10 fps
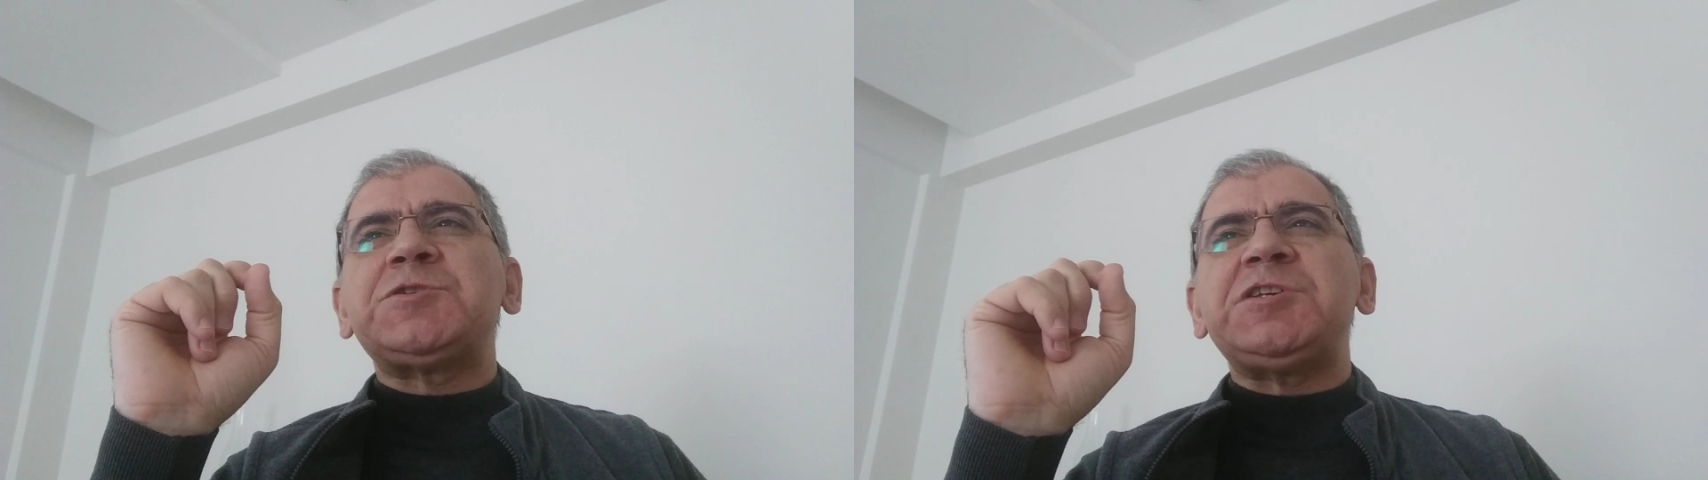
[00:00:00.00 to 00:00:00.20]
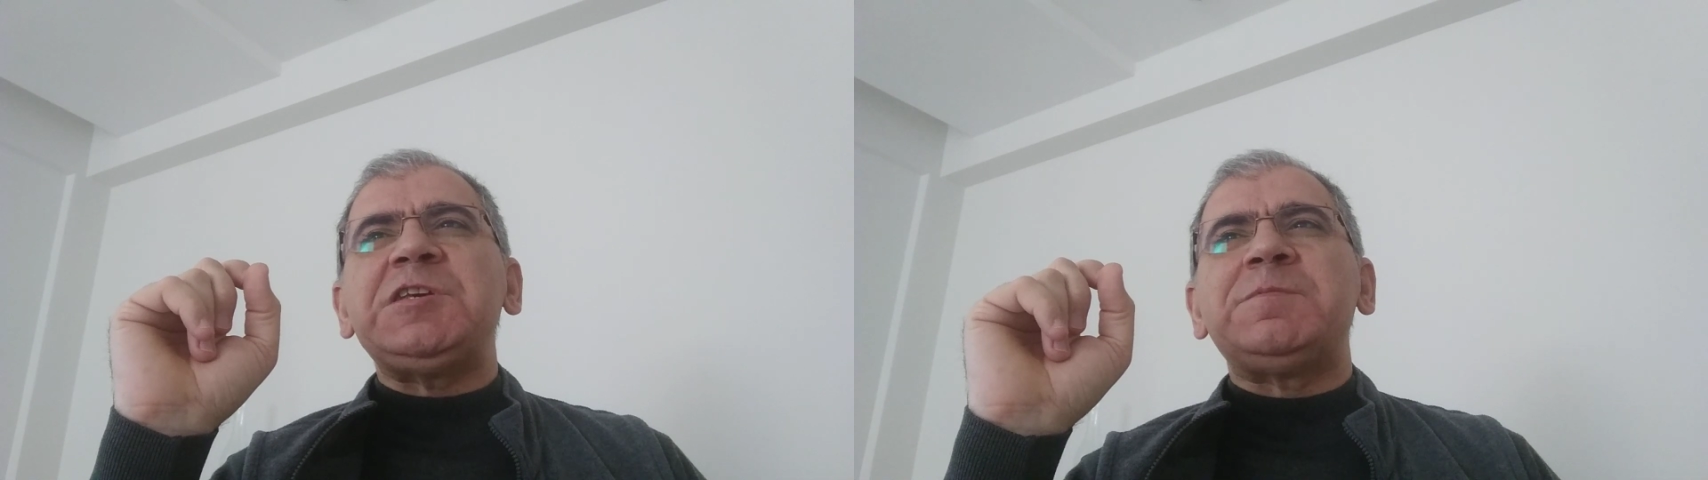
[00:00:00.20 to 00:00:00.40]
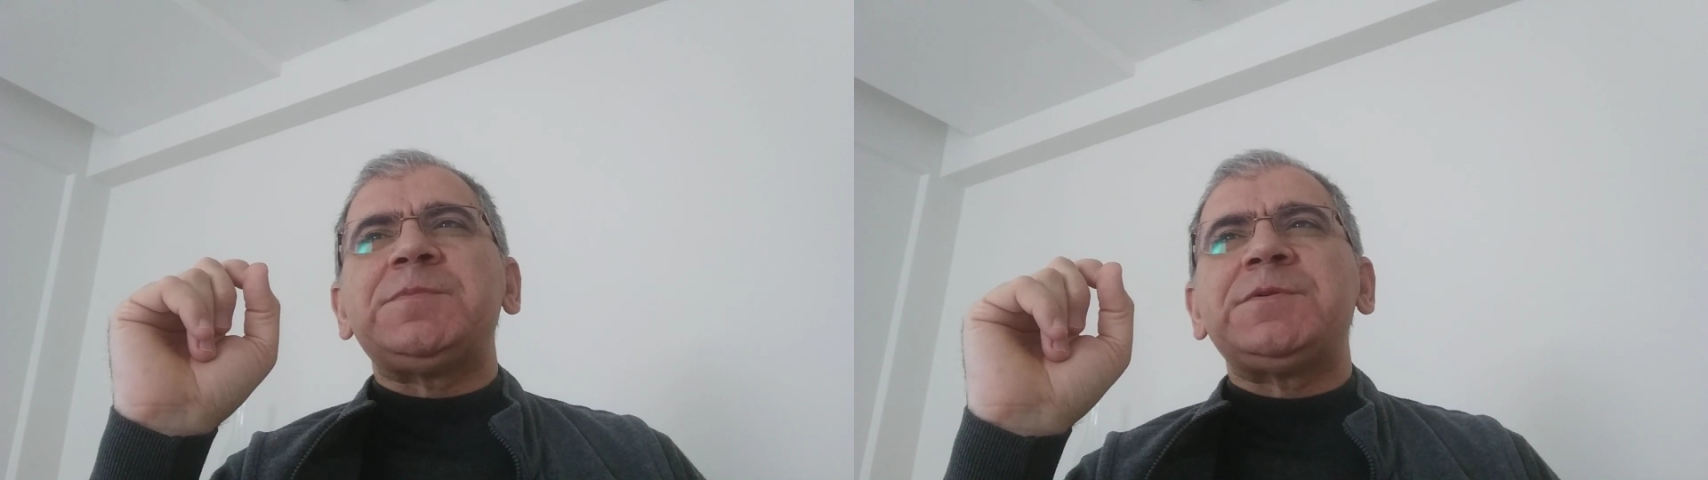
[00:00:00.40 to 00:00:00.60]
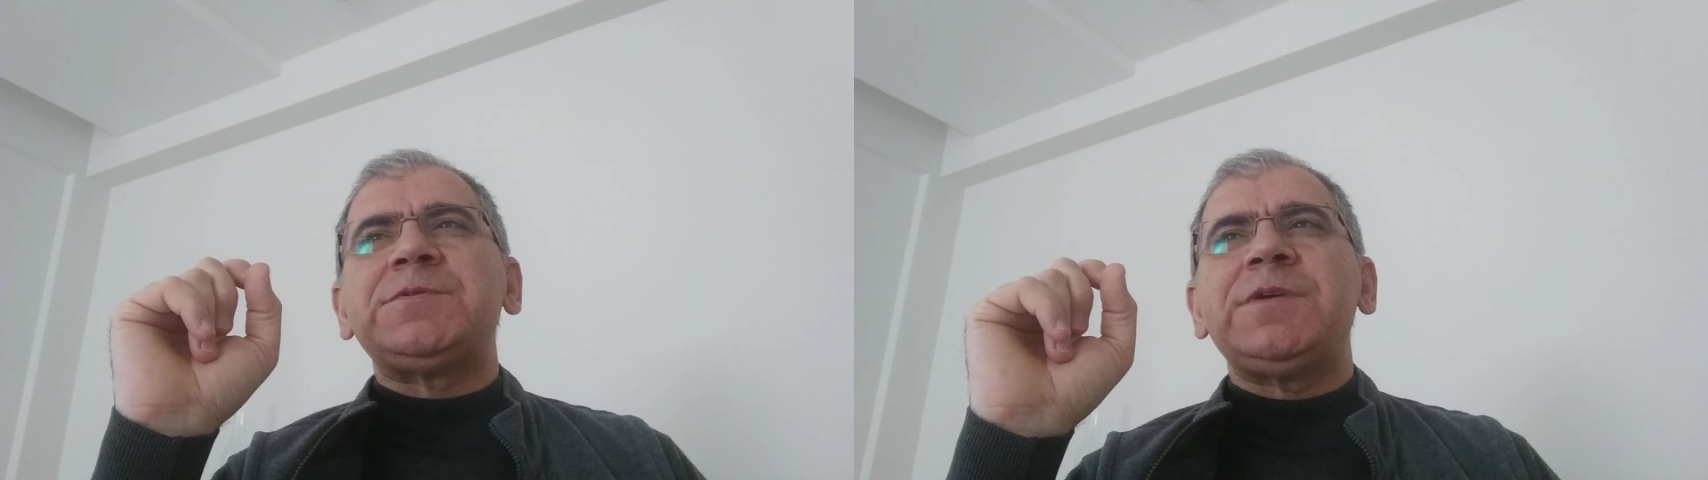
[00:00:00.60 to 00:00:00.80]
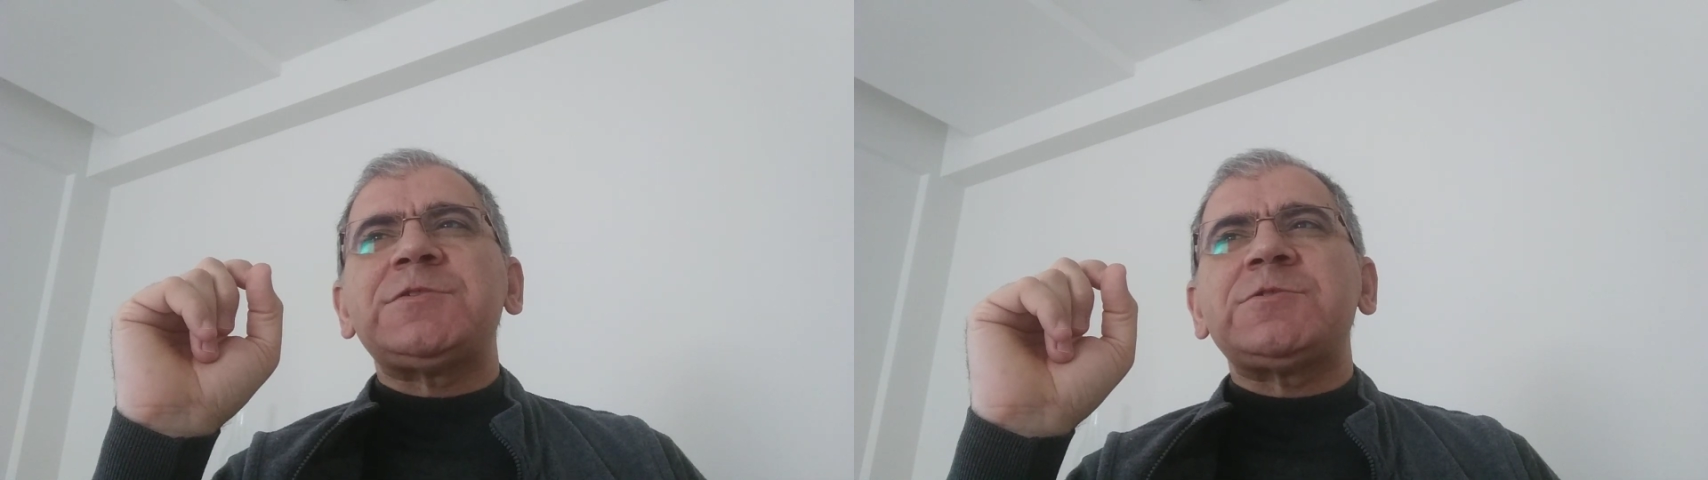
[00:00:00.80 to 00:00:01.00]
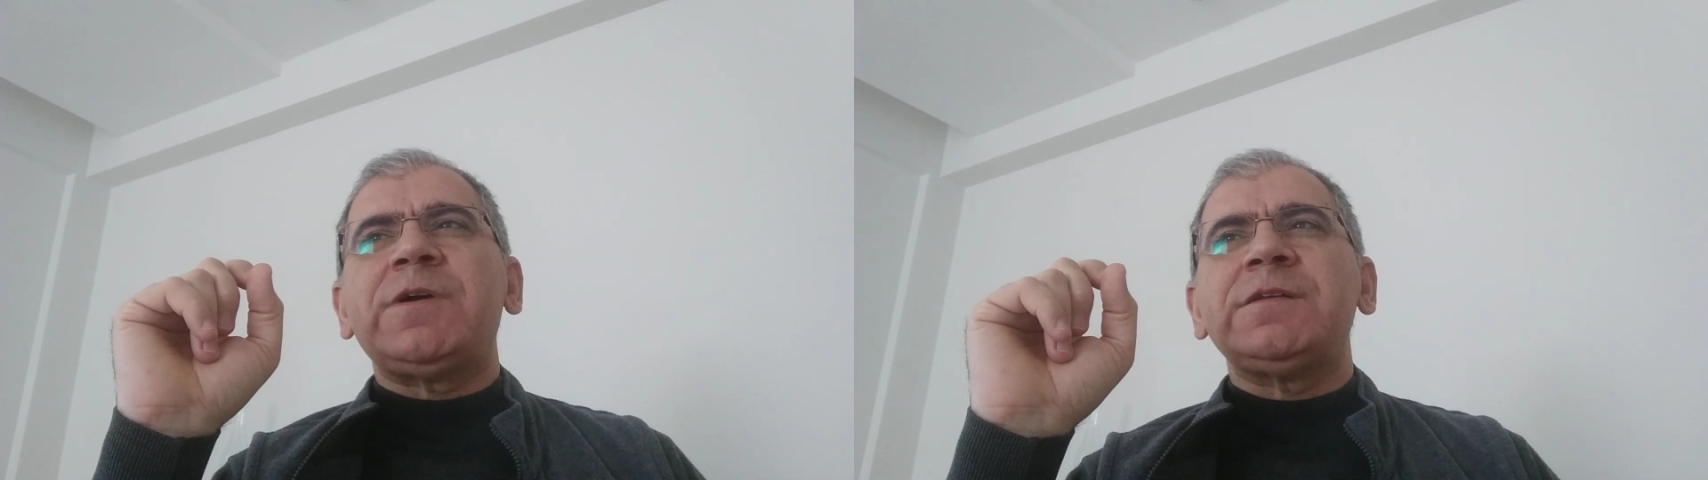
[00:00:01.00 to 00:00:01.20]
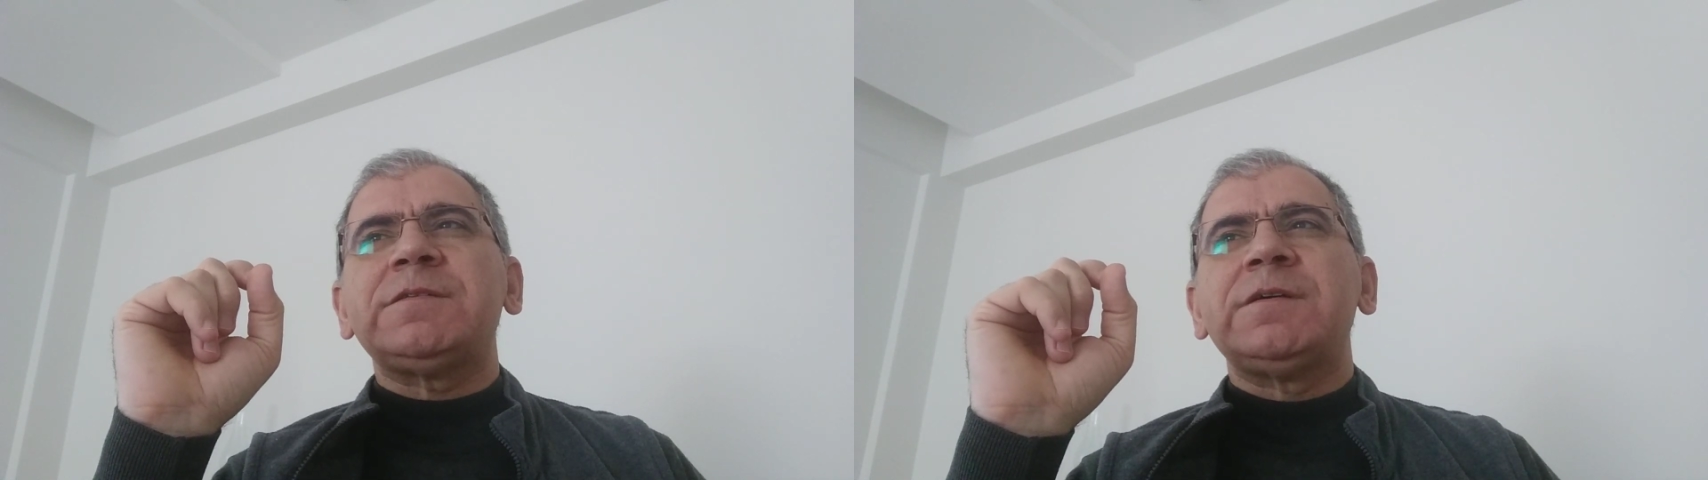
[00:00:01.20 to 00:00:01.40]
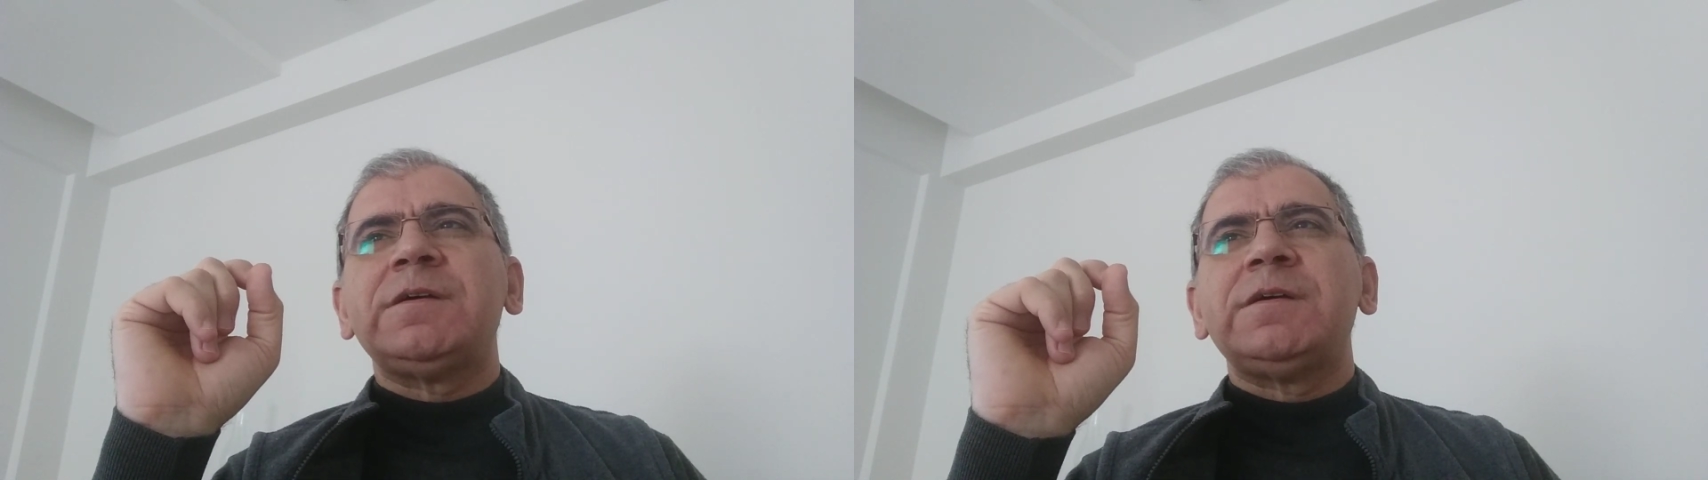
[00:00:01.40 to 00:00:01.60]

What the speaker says: cheap restaurant,